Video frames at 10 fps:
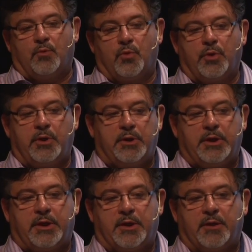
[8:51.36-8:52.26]
we're
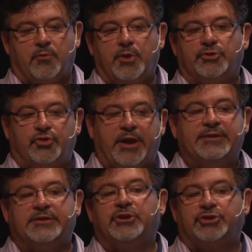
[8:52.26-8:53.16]
in a real
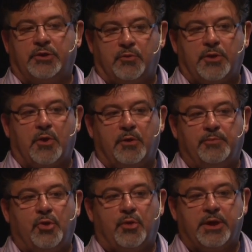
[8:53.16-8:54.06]
transition with our
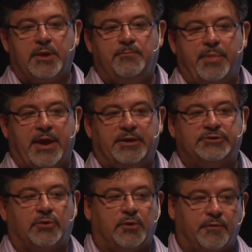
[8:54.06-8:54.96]
employee base.
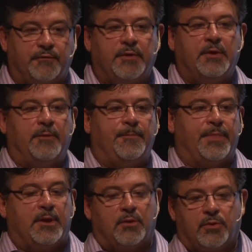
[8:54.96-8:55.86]
Sort of,
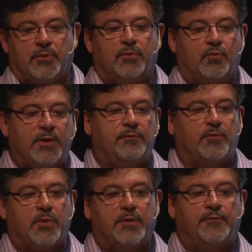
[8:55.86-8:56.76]

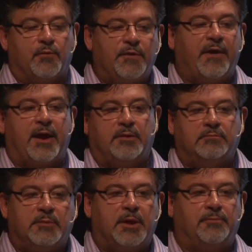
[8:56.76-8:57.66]
we've
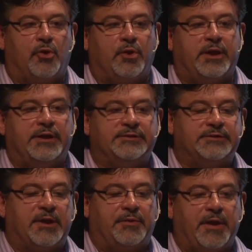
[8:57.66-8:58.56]
had
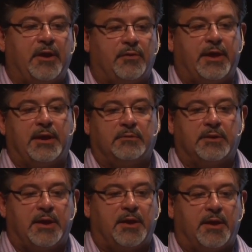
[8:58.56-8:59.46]
employees there that
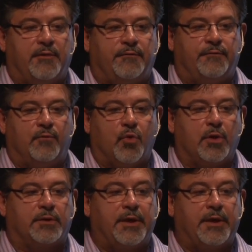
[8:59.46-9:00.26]
have worked